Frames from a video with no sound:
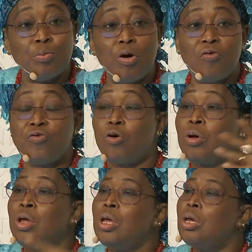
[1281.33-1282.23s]
Both
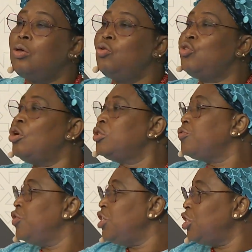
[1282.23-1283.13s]
you
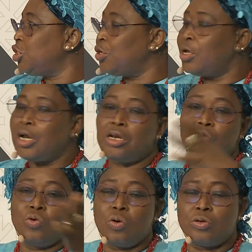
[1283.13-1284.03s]
just finish here and
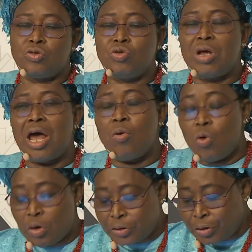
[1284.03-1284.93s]
you continue. I
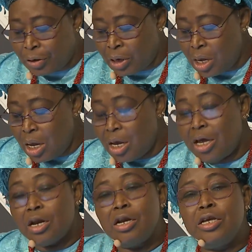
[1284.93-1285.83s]
was
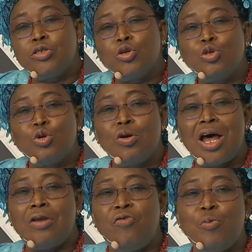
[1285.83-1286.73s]
in
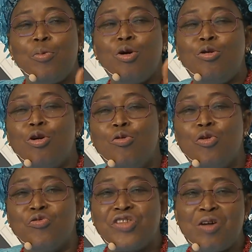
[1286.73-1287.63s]
Lesotho at the border
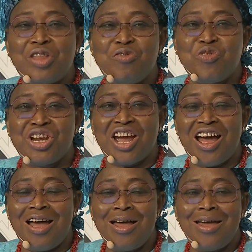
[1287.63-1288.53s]
with South
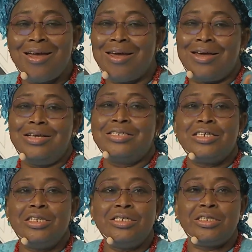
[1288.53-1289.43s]
Africa. It's
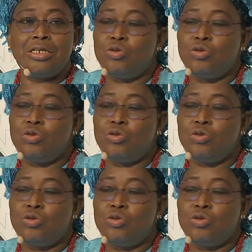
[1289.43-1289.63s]
easy.